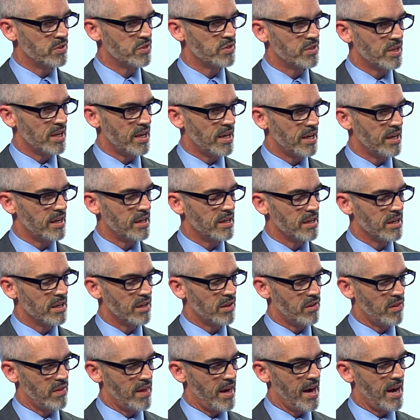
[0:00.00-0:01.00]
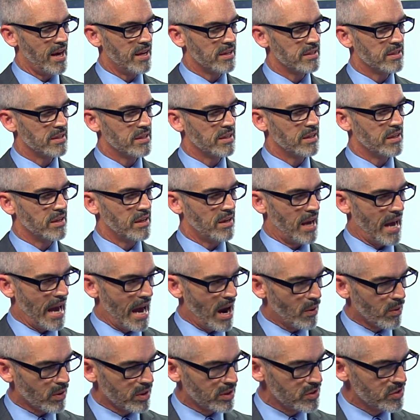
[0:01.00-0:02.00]
say that
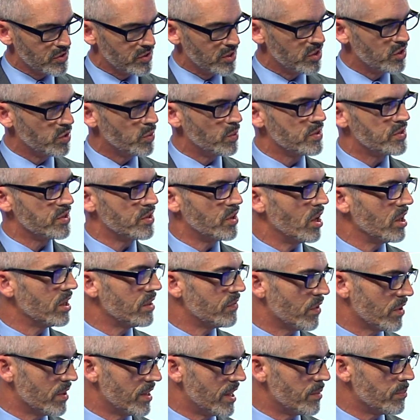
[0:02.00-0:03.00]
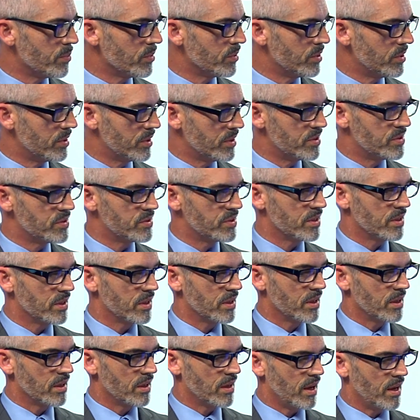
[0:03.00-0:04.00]
our constituents in all of our neighborhoods
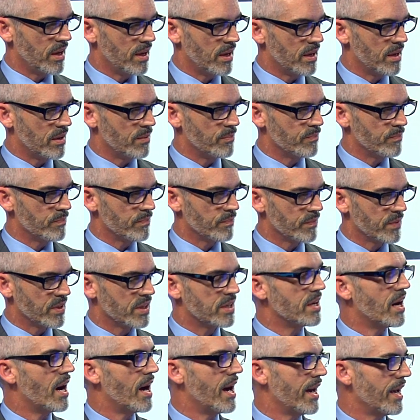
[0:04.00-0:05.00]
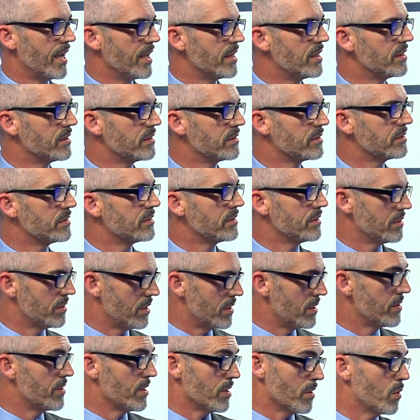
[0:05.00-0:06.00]
guide
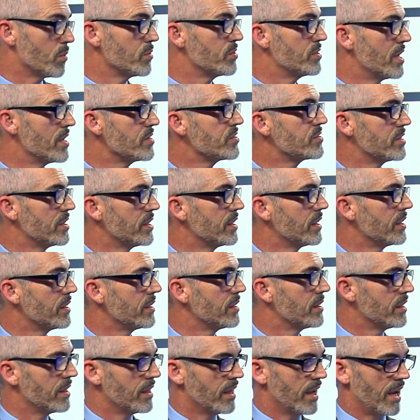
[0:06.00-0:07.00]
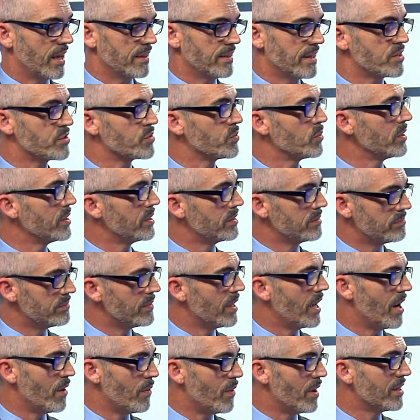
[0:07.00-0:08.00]
their own destiny. And that's really
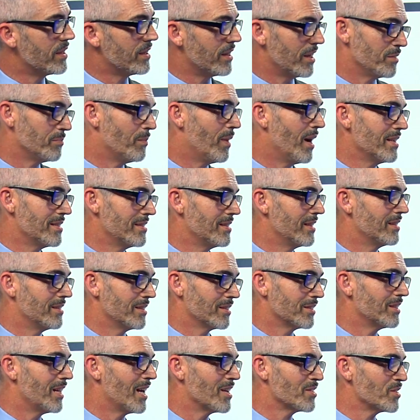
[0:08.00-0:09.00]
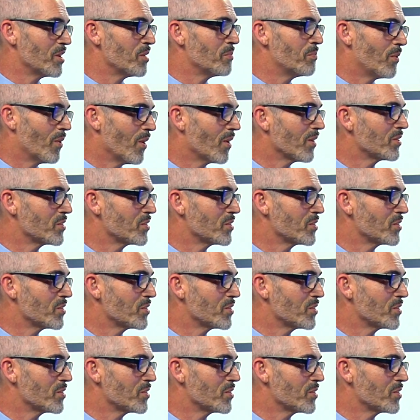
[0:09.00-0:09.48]
how I cut my teeth in Glassell Park